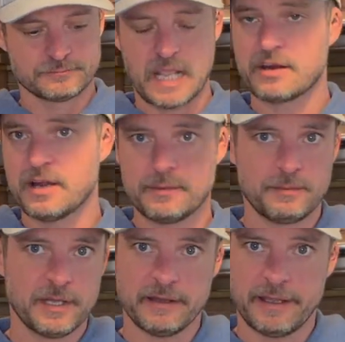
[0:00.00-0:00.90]
I grabbed a
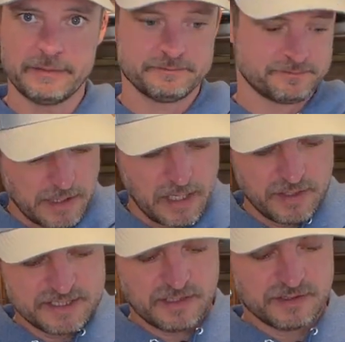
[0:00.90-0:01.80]
Bud Light. They
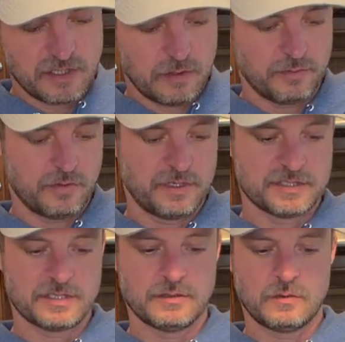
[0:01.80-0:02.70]
only sell tall
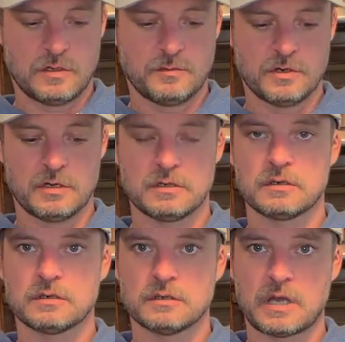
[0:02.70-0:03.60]
boys at the Walmart.
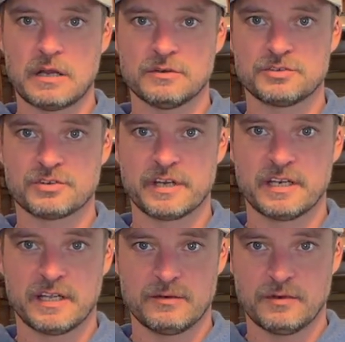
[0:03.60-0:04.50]
I don't
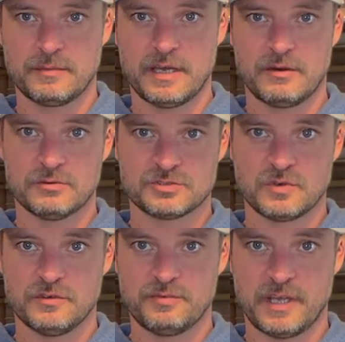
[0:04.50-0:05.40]
drink, I didn't want to buy a whole
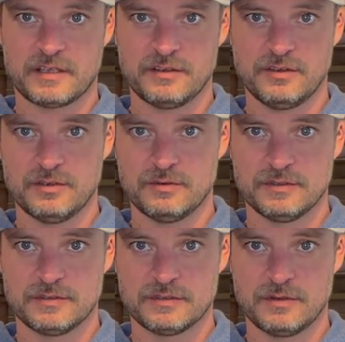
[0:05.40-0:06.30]
12 pack of the little
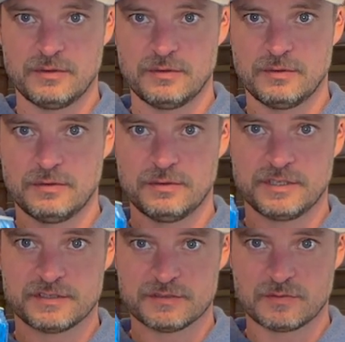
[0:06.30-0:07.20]
ones, so
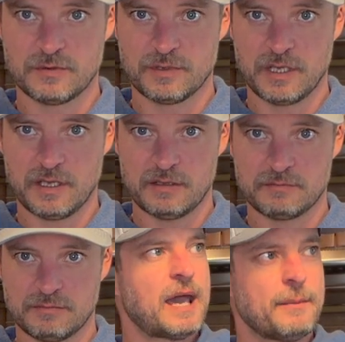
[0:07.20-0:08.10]
this is what we got.
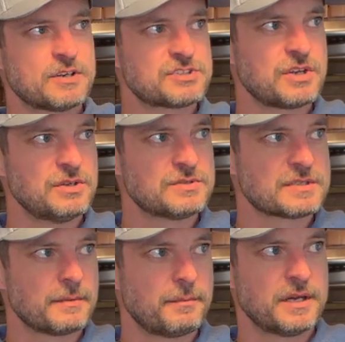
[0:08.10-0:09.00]
I'm gonna show you
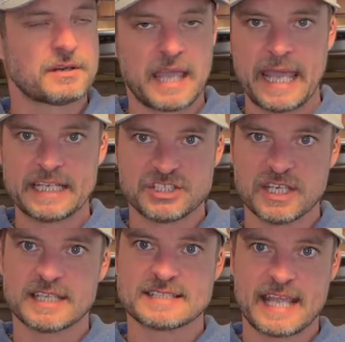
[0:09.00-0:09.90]
some beer can
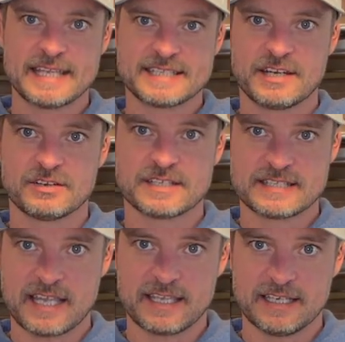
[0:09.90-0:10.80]
chicken stands here in a
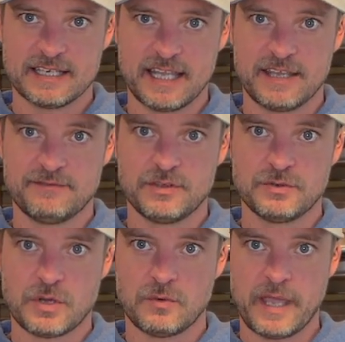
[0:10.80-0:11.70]
second. If you
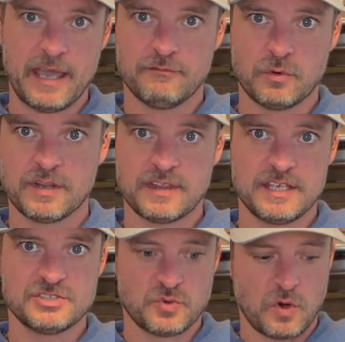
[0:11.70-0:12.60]
don't have one of
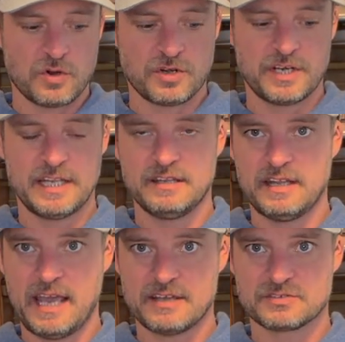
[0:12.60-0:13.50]
these, you are gonna need
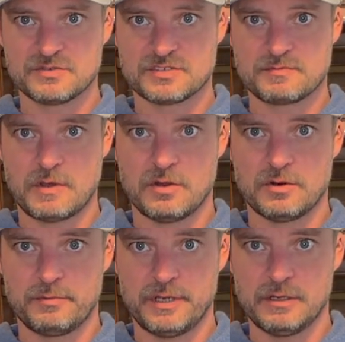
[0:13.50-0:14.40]
the actual
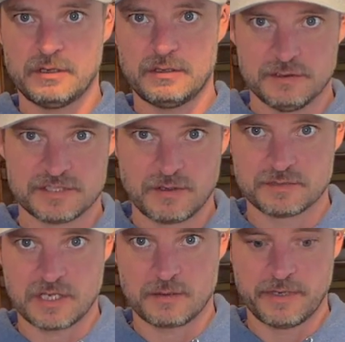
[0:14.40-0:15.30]
smaller beer. You'll see what I'm
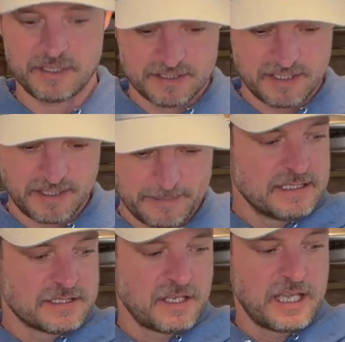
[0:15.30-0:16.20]
talking about in a sec.
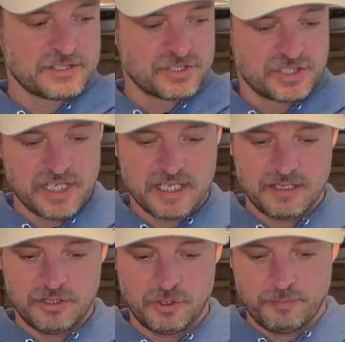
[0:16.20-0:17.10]
So you got your
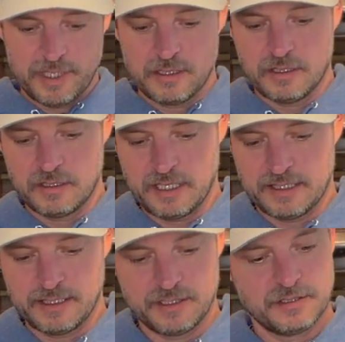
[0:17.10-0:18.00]
chicken, your beer,
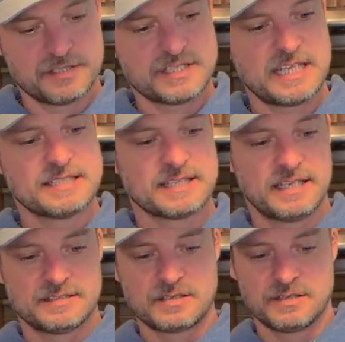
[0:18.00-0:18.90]
and then your
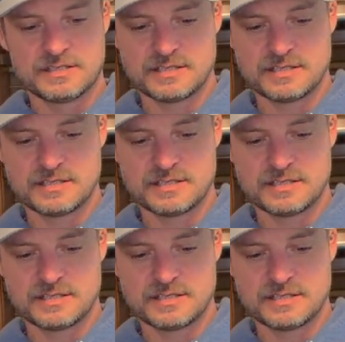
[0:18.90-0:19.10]
seasoning. So this